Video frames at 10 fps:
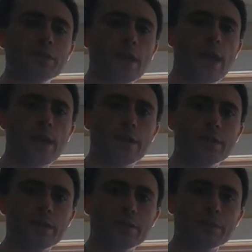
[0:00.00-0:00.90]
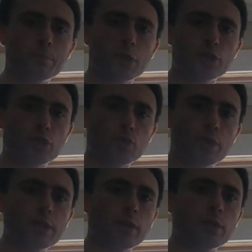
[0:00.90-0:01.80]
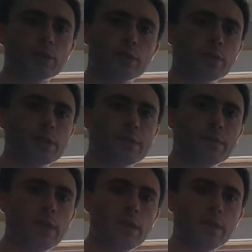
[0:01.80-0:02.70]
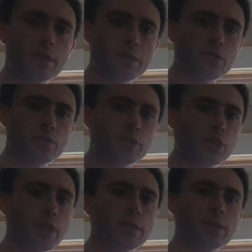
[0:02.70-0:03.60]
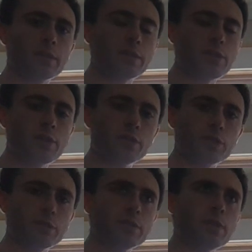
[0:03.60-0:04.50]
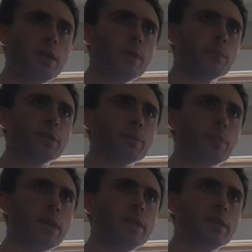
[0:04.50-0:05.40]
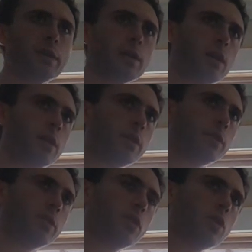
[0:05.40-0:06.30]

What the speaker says: and it's a much greener alternative than to injecting it in the ocean. But depending on